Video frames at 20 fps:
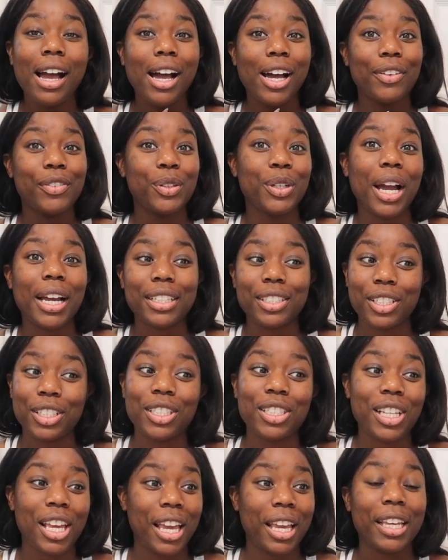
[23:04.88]
of you guys
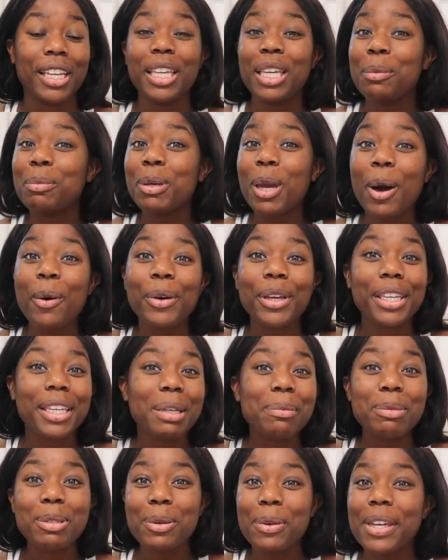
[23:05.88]
just saying, keep going,
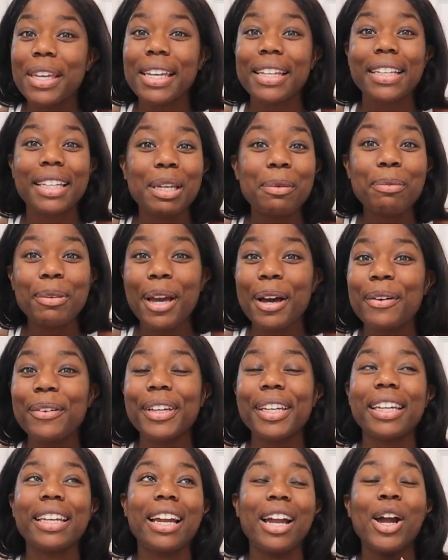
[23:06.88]
keep doing it, keep
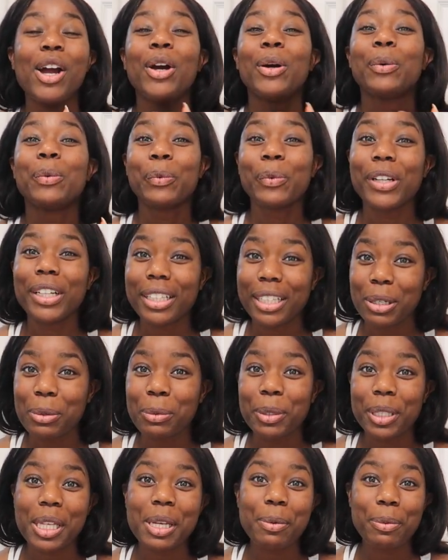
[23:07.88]
going, really,
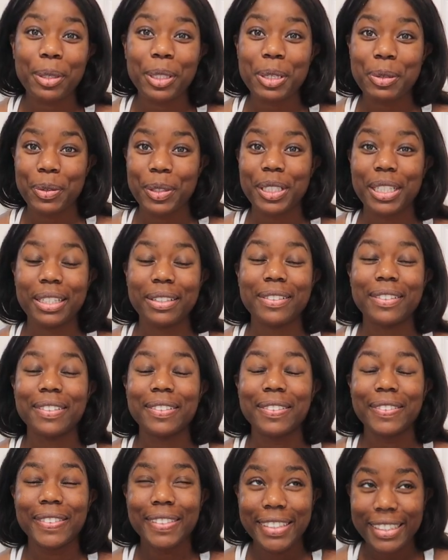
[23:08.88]
really, really, really,
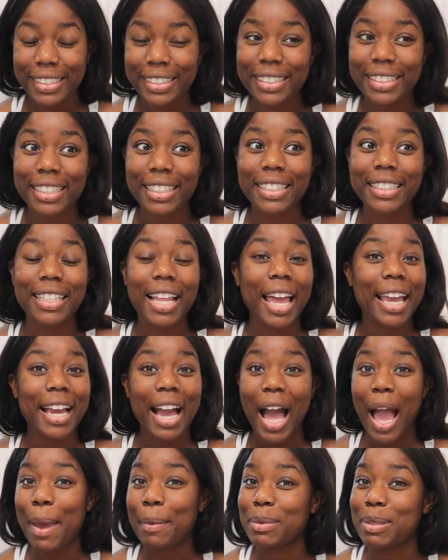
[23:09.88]
really like
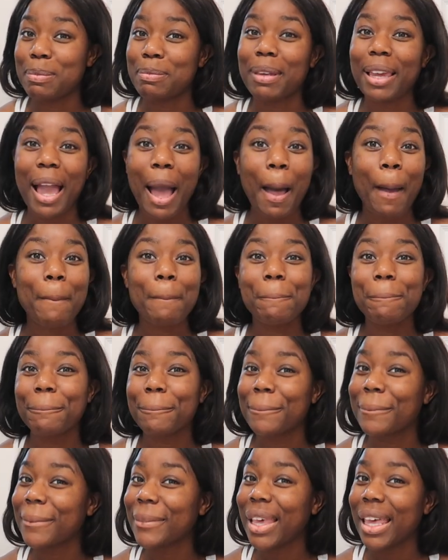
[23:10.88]
hypes me up.
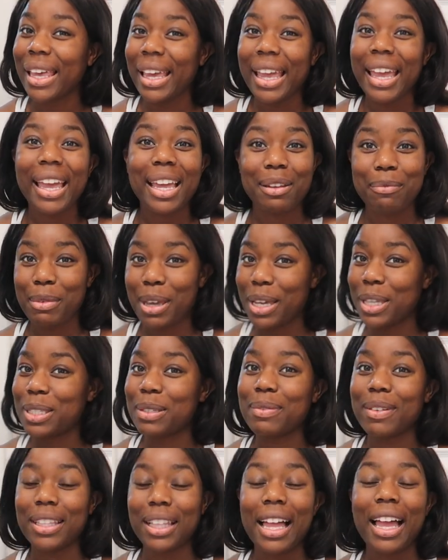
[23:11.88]
It
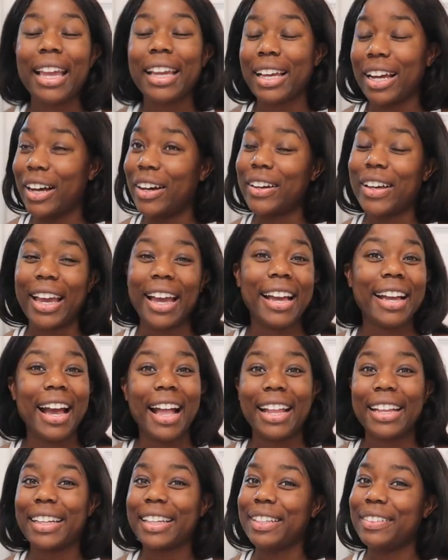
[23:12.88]
makes me like, okay, I
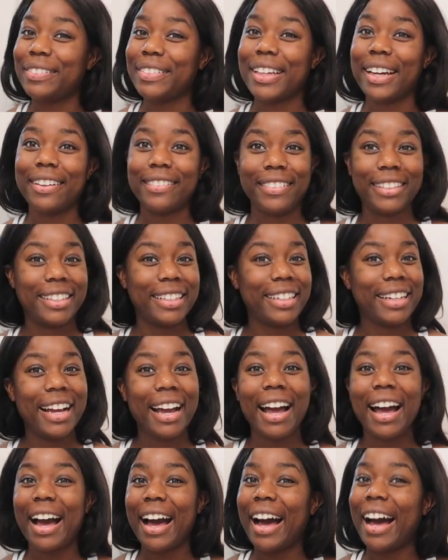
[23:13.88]
gotta keep going.
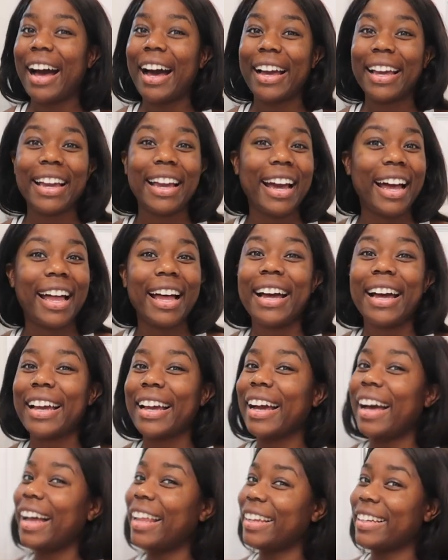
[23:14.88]
I
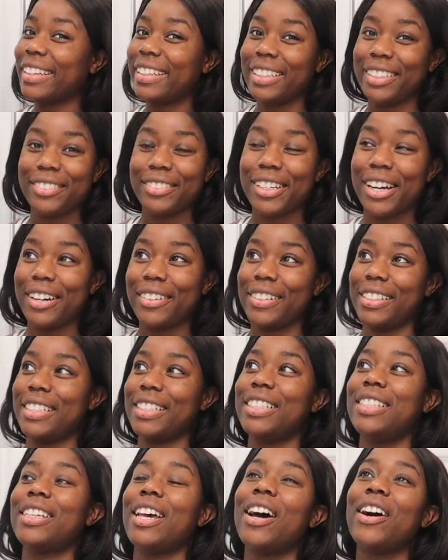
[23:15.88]
gotta keep
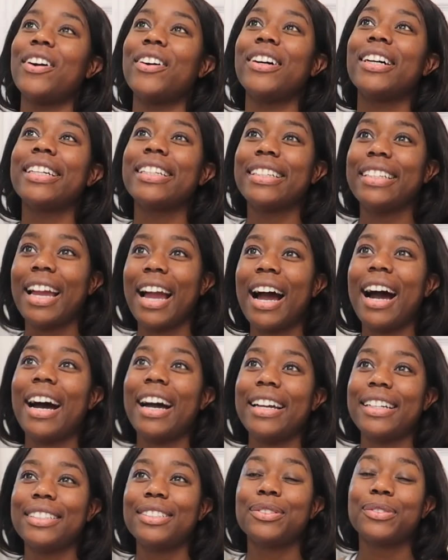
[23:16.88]
going. So
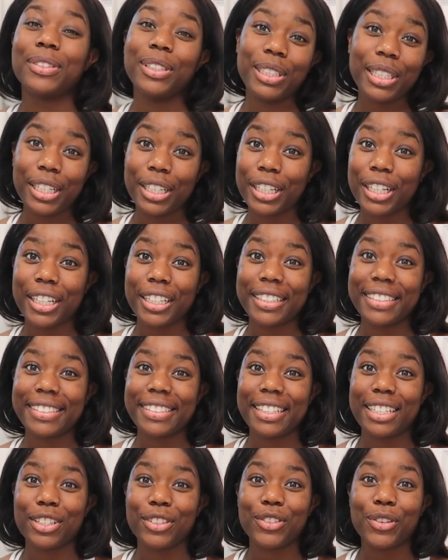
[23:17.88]
yeah, it's really
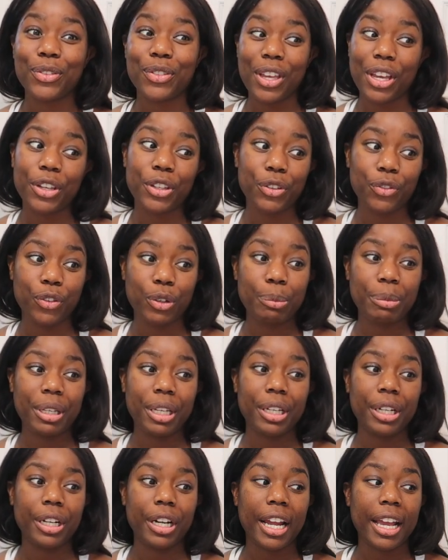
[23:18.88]
encouraging. So thank you for
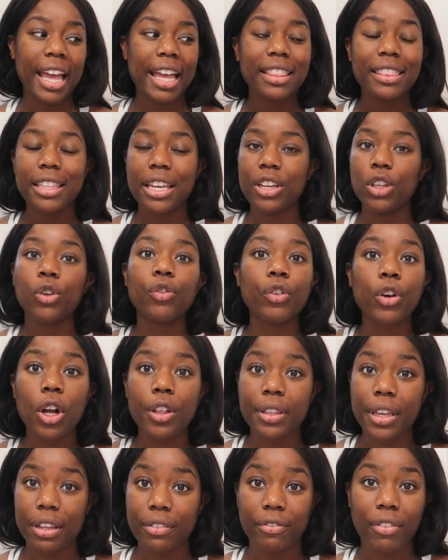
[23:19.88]
being great. And thank you for
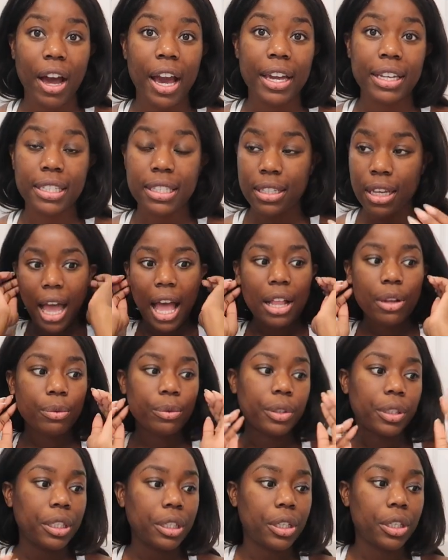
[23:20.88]
all the advice. I had a
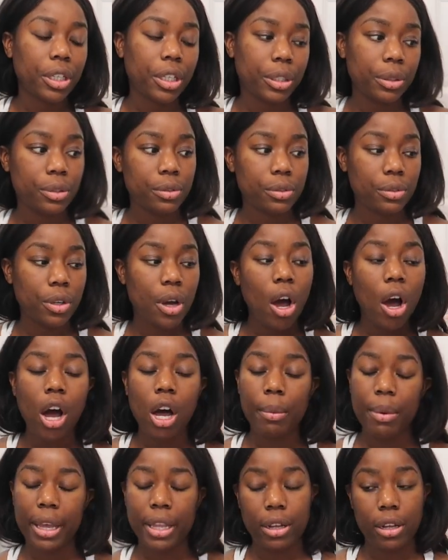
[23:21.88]
really good
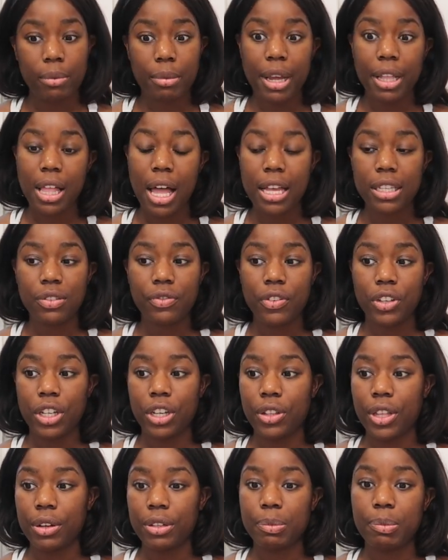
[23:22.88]
comment on my last
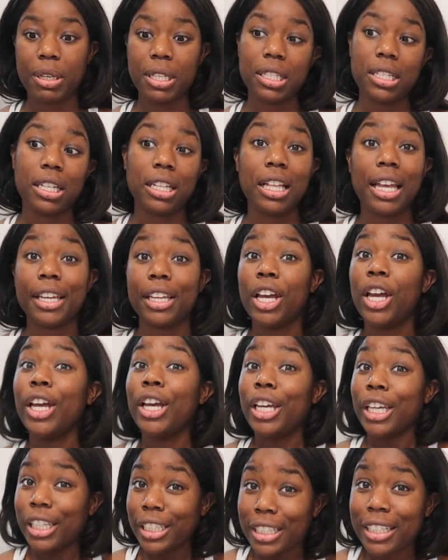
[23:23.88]
video that was basically like,
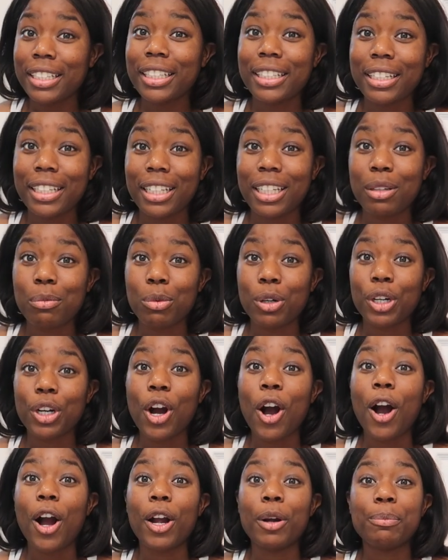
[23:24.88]
you need to eat more
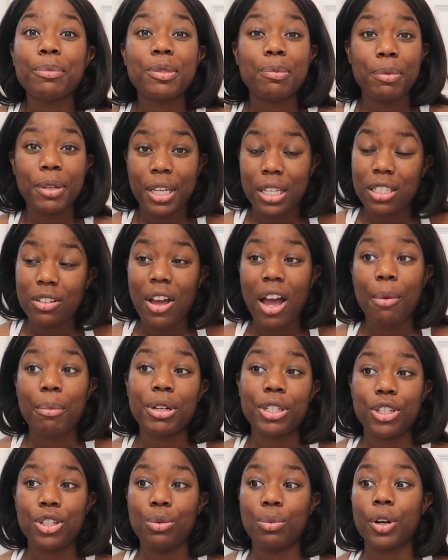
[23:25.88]
carbs because of how
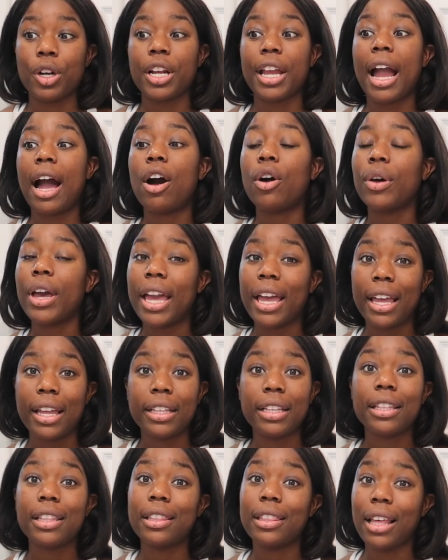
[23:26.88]
much you work out.
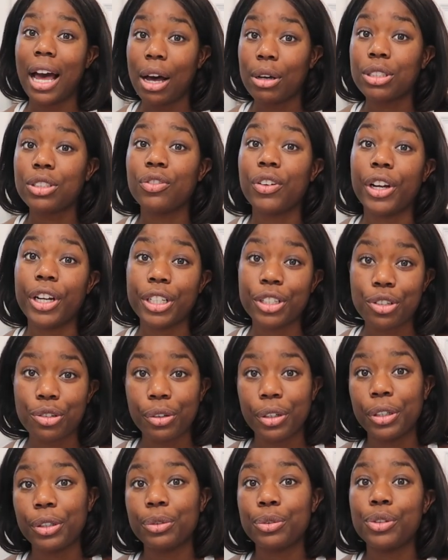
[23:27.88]
And that was very
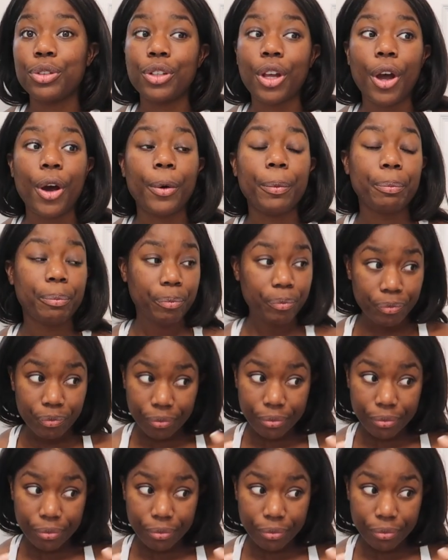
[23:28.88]
true. So